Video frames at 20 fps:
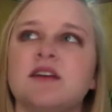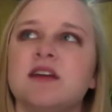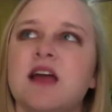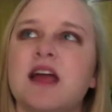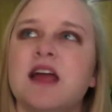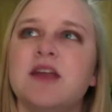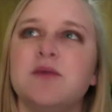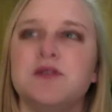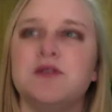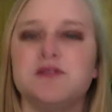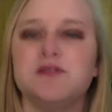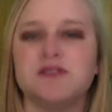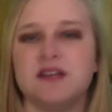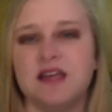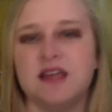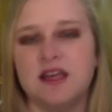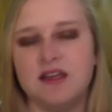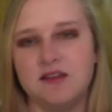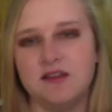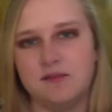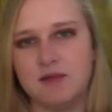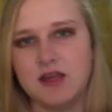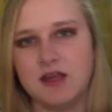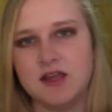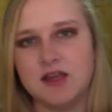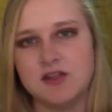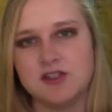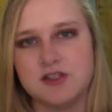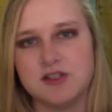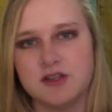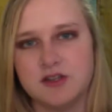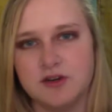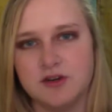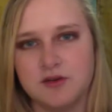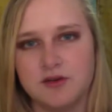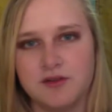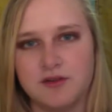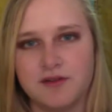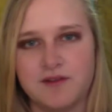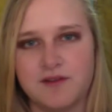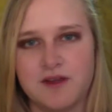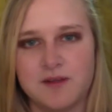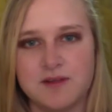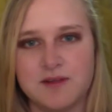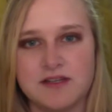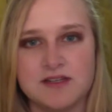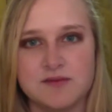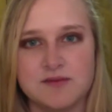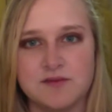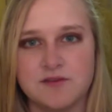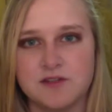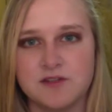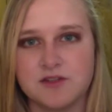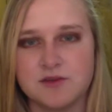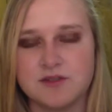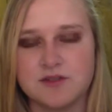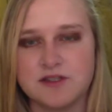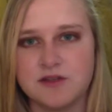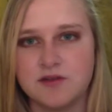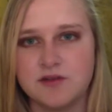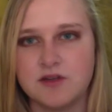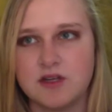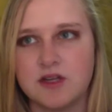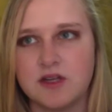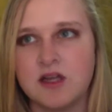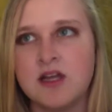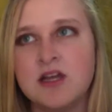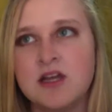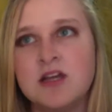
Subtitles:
anyone who's a gate mage in the North family is referred to as Loki.